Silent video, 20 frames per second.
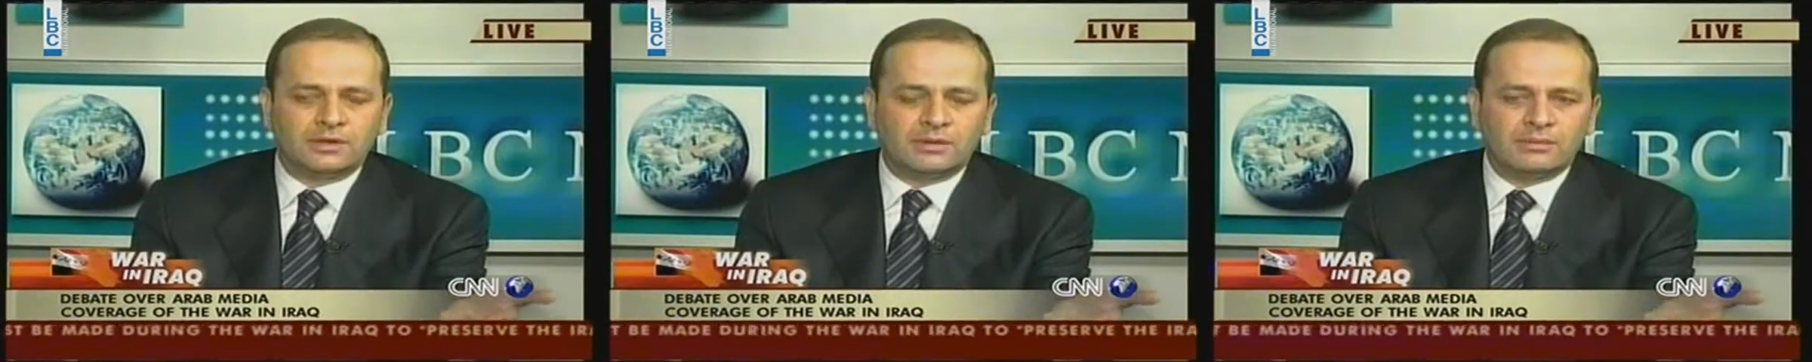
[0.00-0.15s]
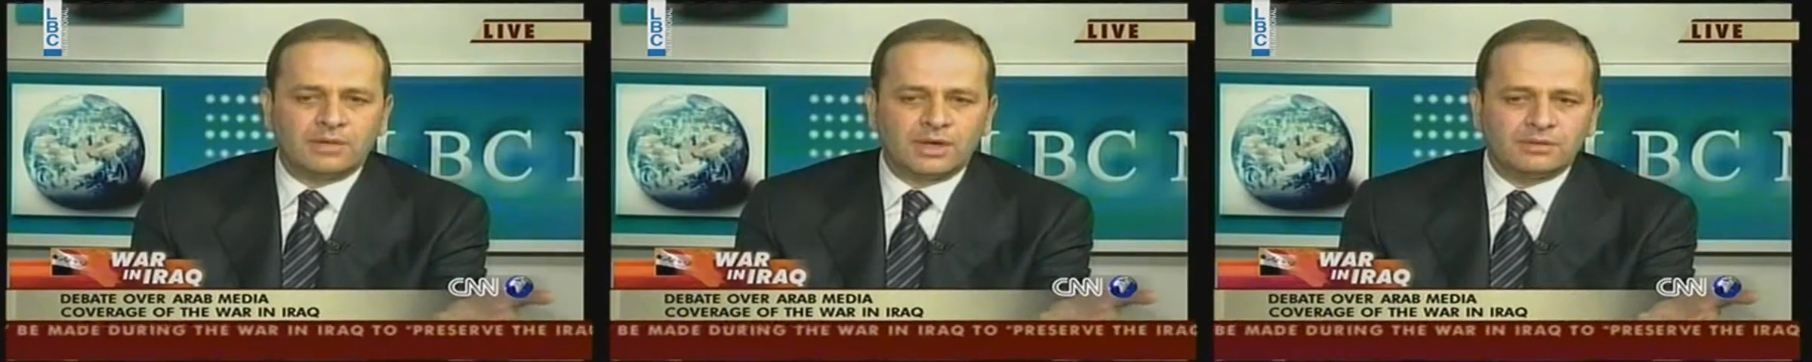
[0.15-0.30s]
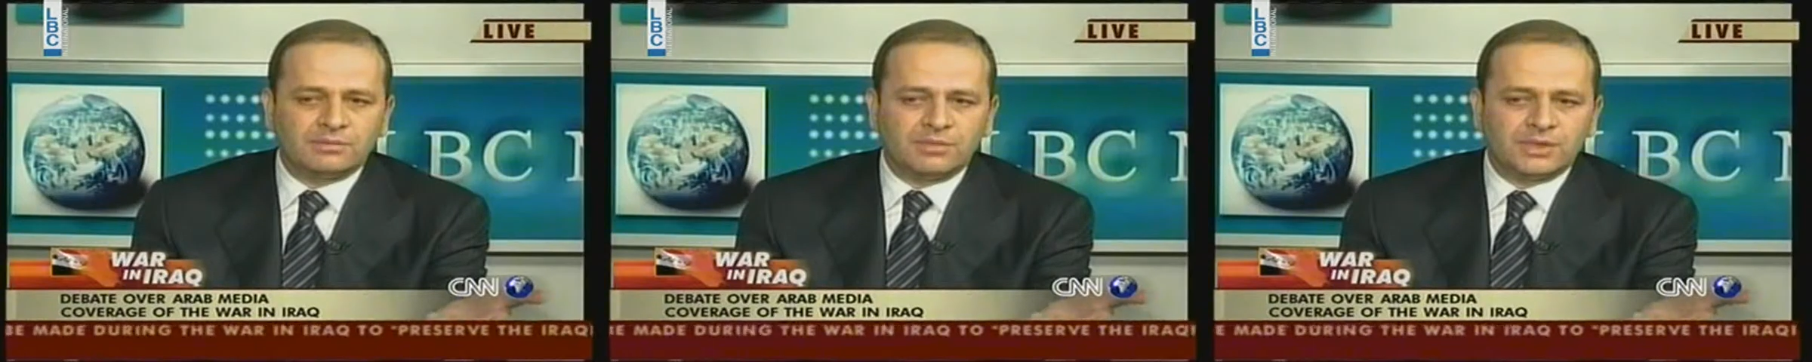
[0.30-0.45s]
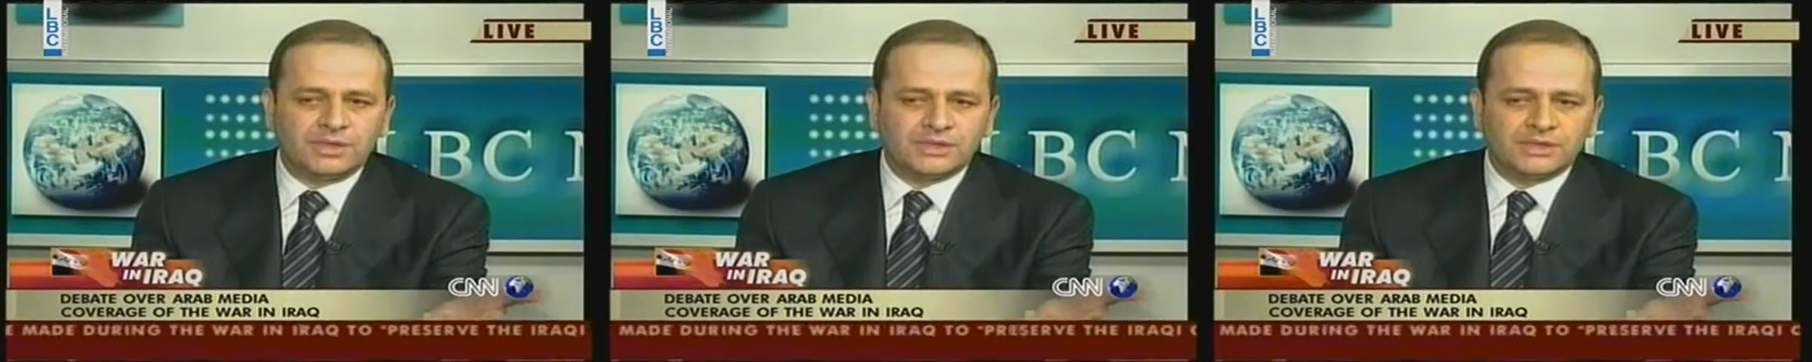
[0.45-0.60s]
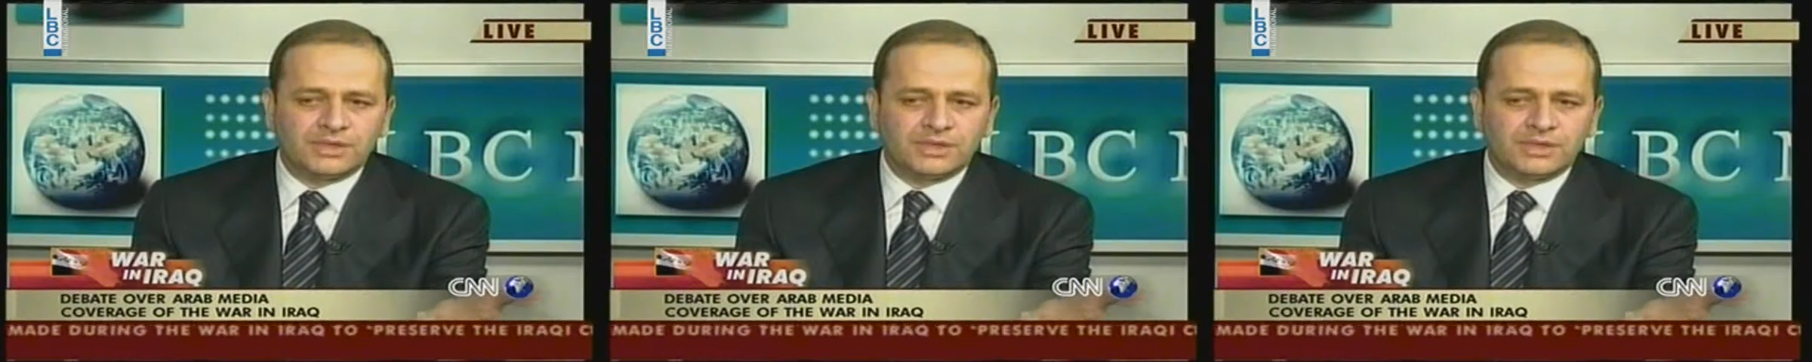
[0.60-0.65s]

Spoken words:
there might be